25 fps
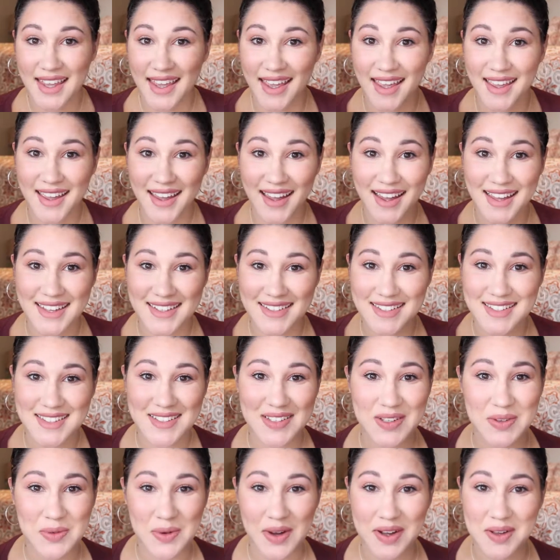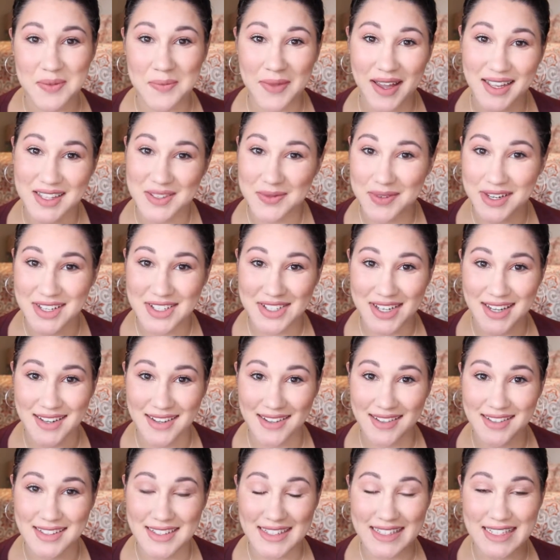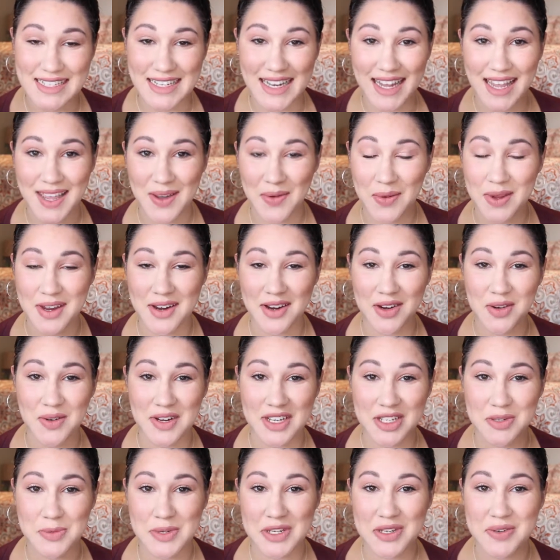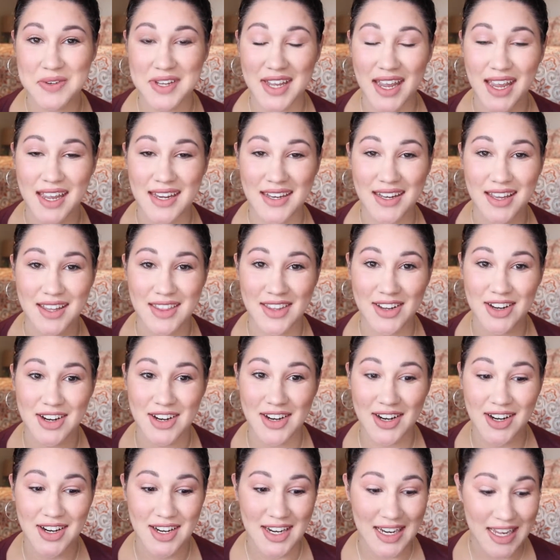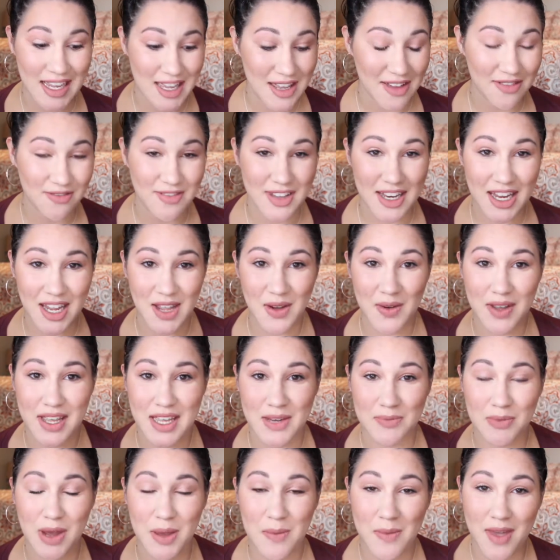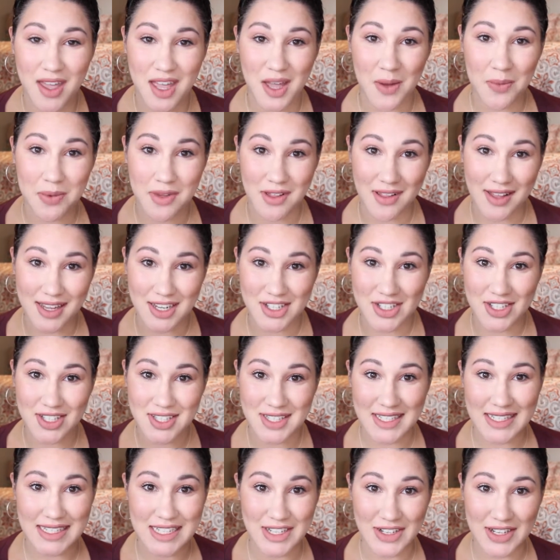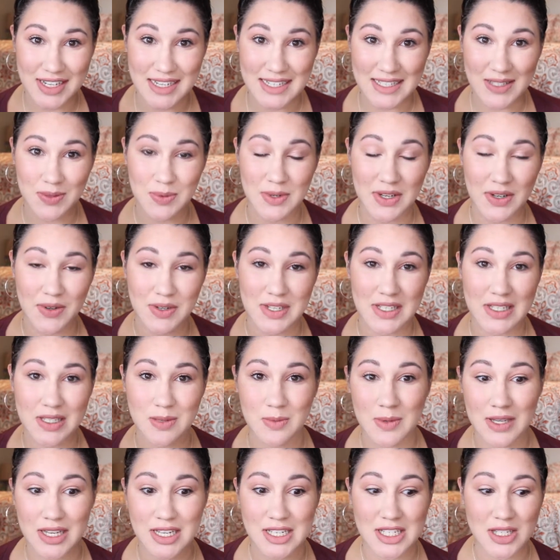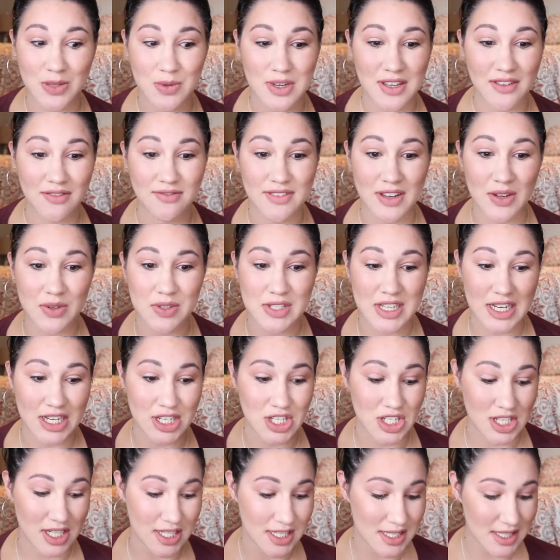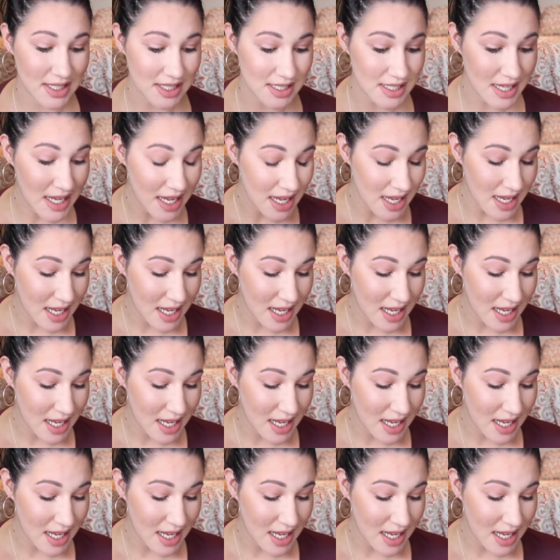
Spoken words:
Hey guys, welcome back to my channel. Today we are going to be doing another video in my makeup collection series. We're going to be doing foundations